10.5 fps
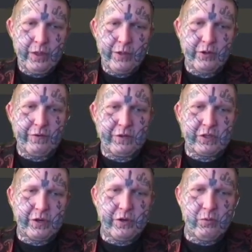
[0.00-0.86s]
So if we
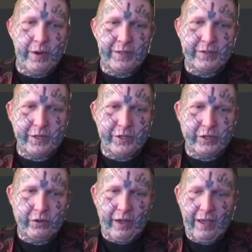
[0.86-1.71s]
start a new message,
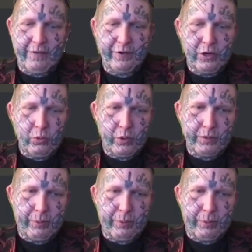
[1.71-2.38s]
it'll have a new one,